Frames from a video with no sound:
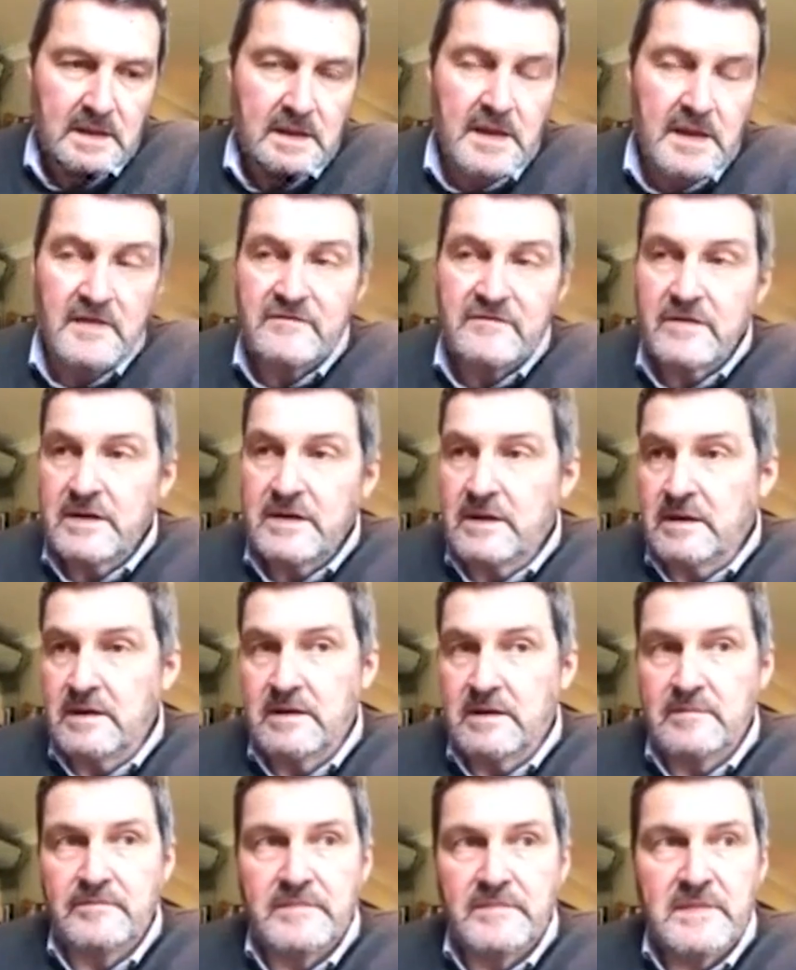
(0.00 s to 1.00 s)
every
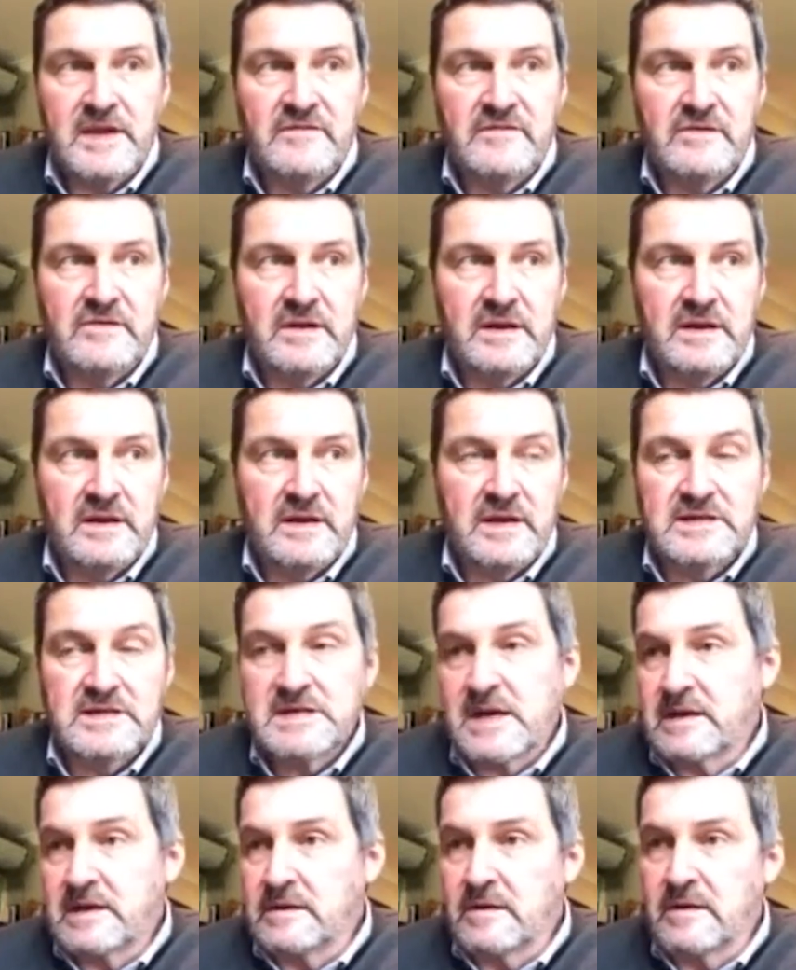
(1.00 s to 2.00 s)

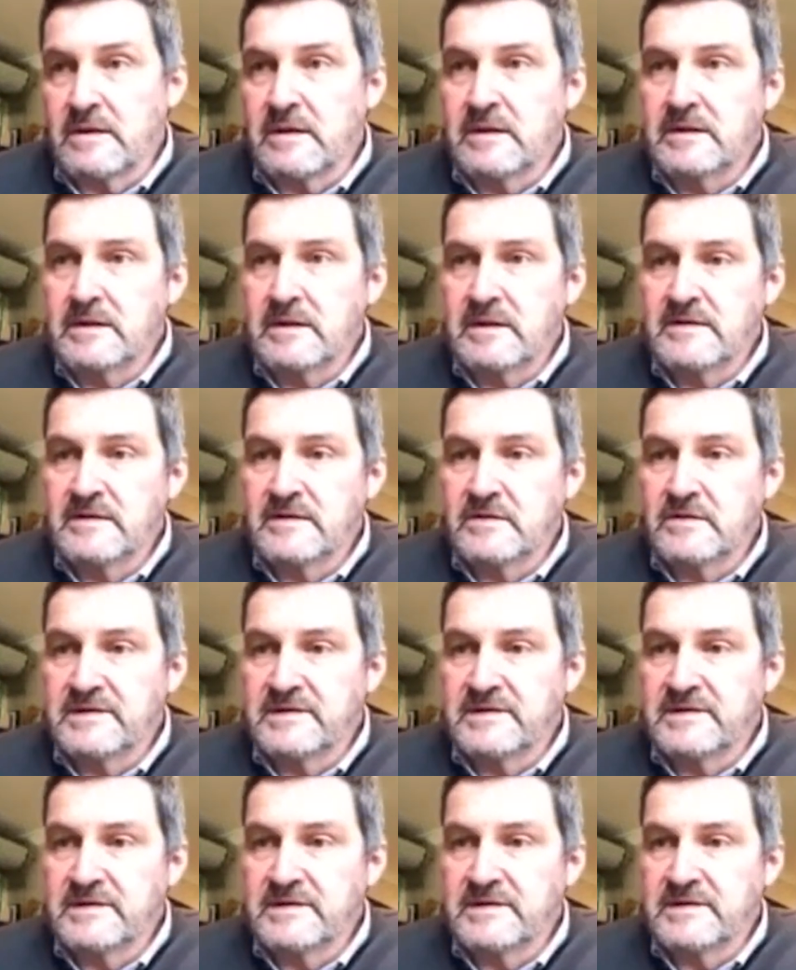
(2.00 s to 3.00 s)
attack line is
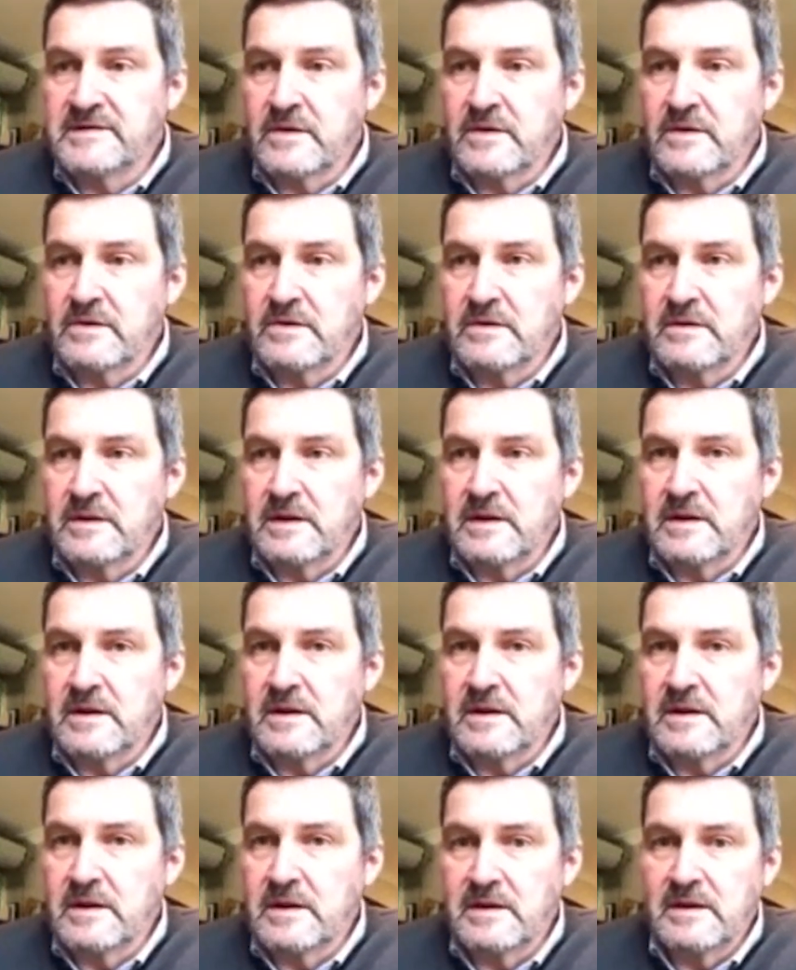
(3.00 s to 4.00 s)
also
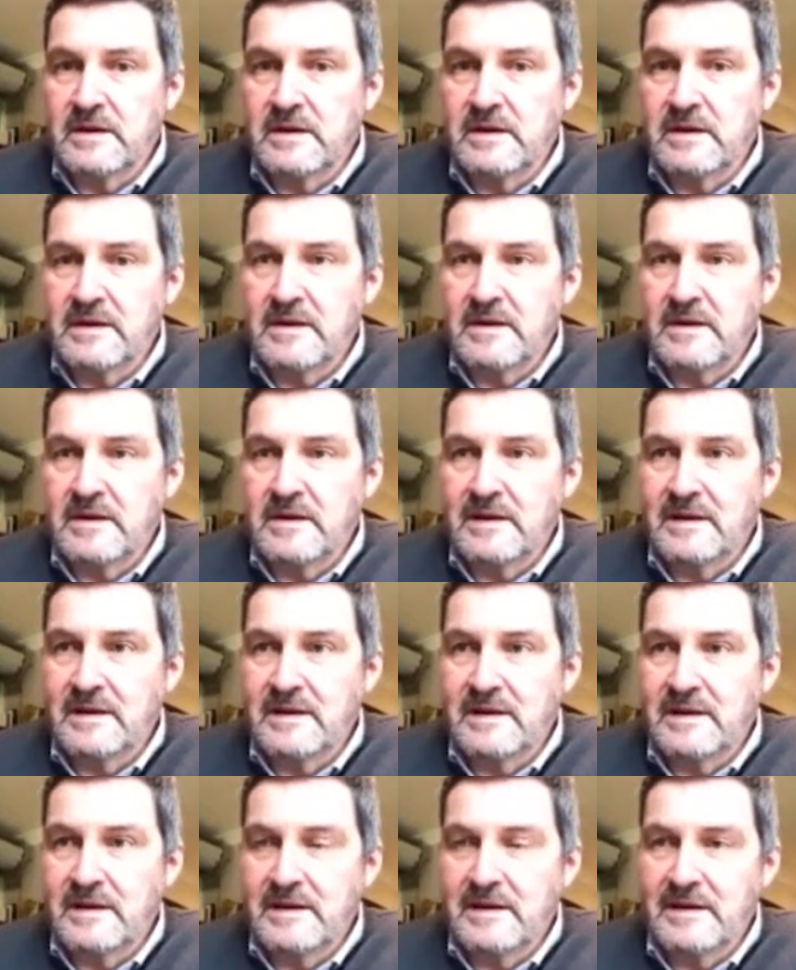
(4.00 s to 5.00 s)

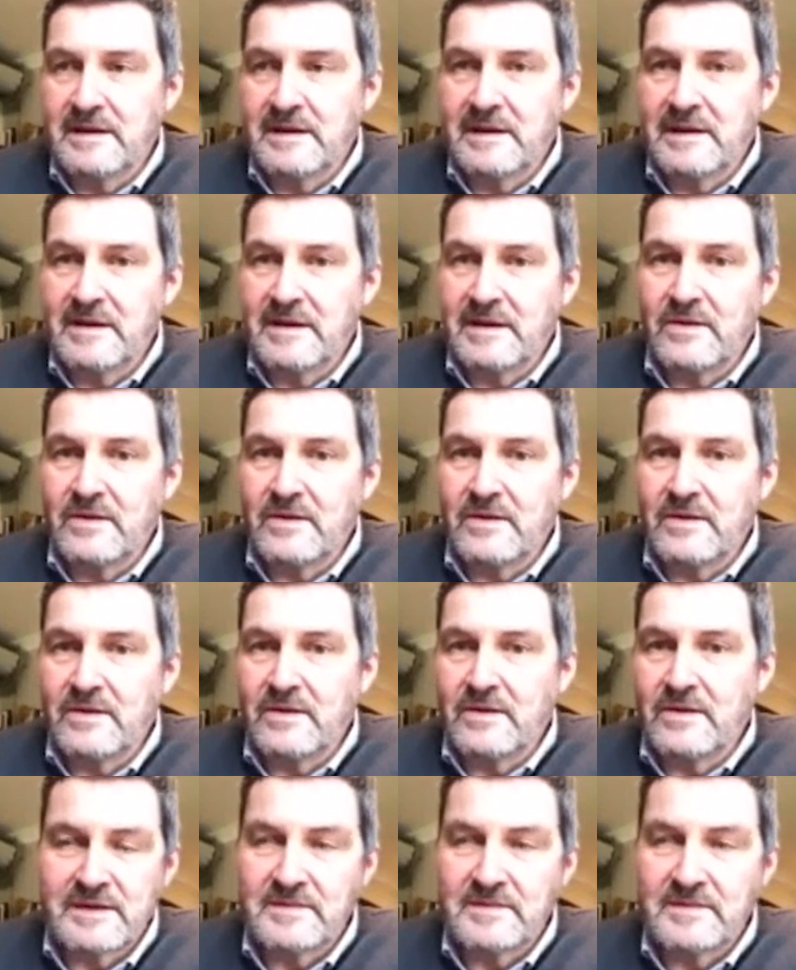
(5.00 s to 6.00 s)
a line that can be
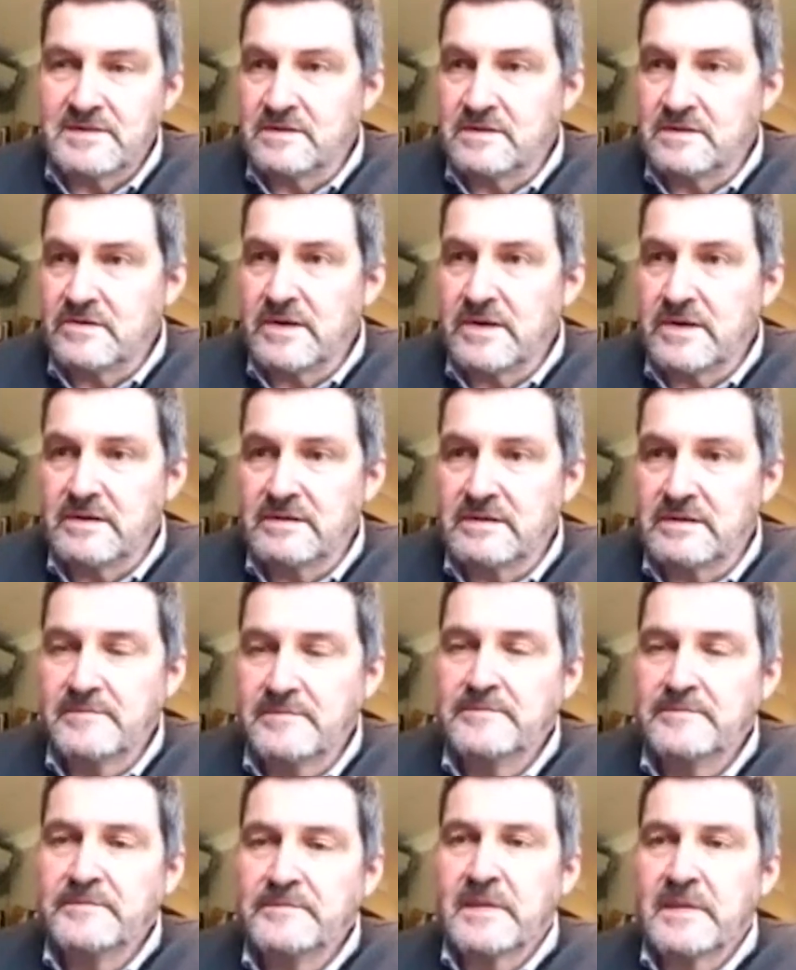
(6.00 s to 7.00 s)
turned around.
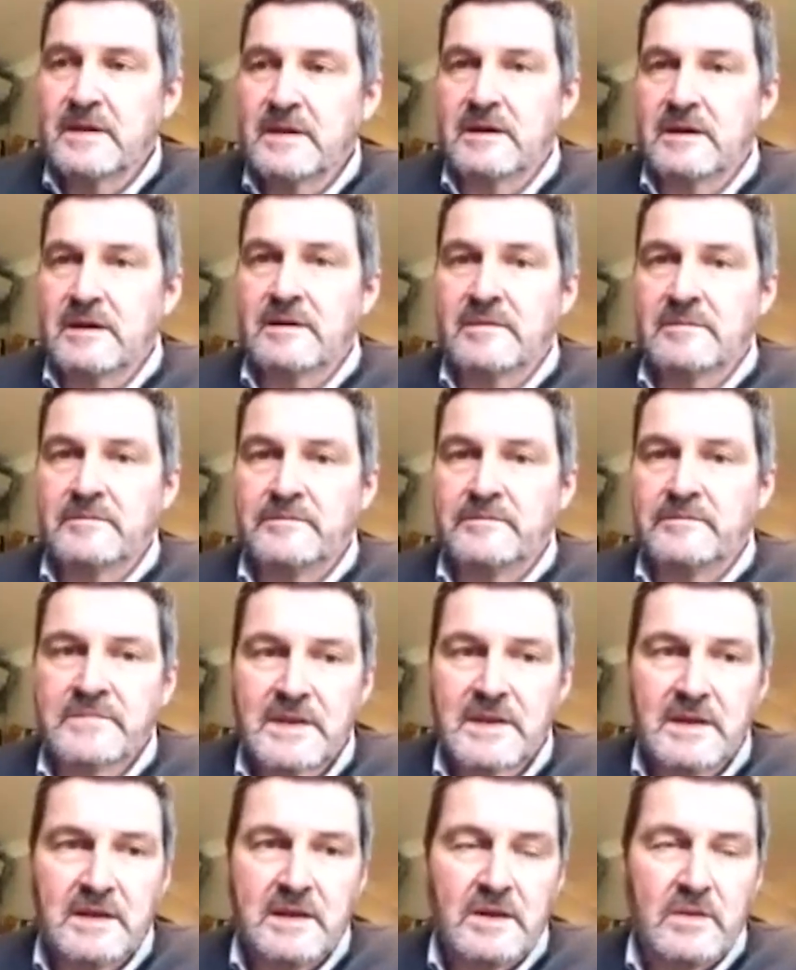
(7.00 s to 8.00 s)

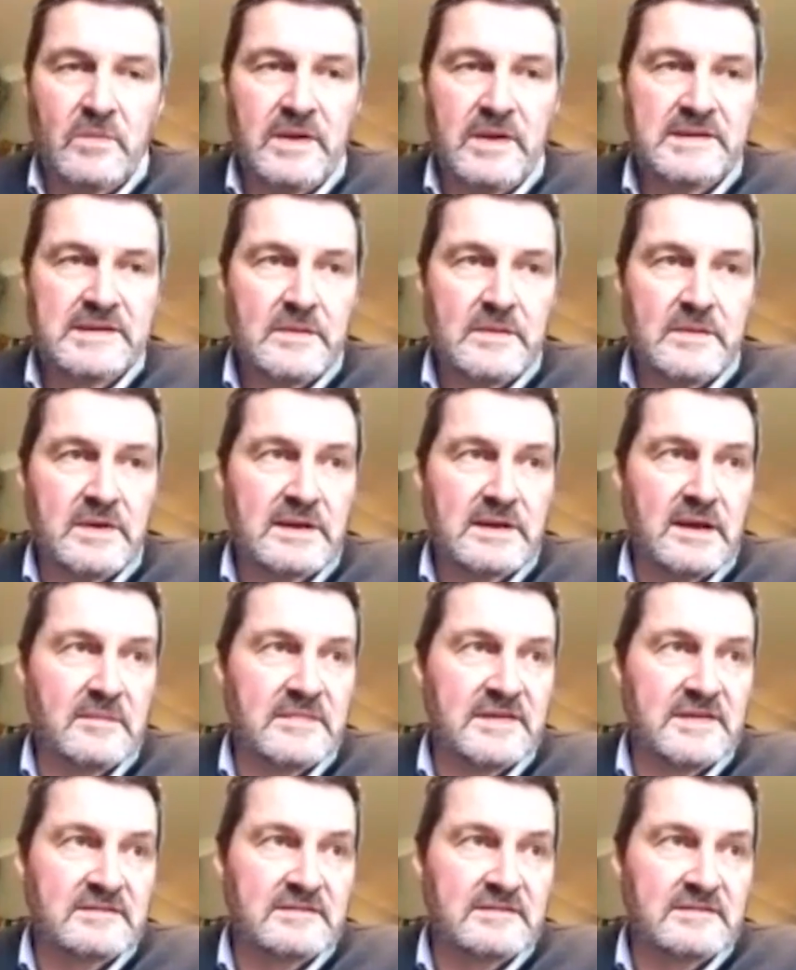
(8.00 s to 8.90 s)
When someone comes